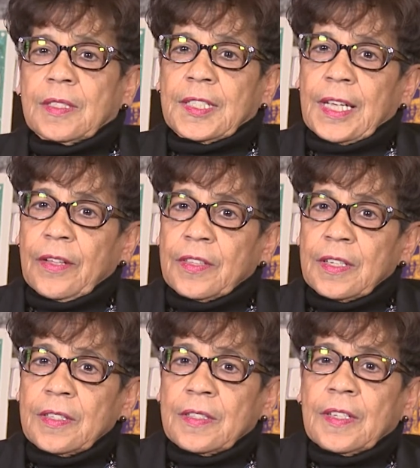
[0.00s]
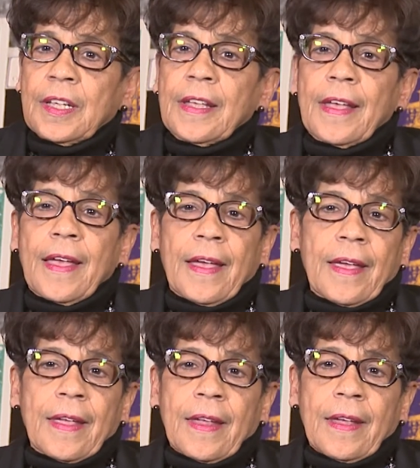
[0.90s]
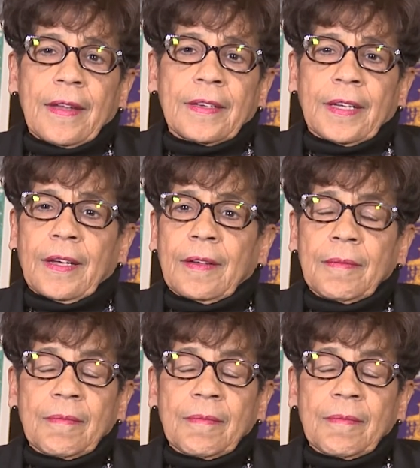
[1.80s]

the Southeast, and uh,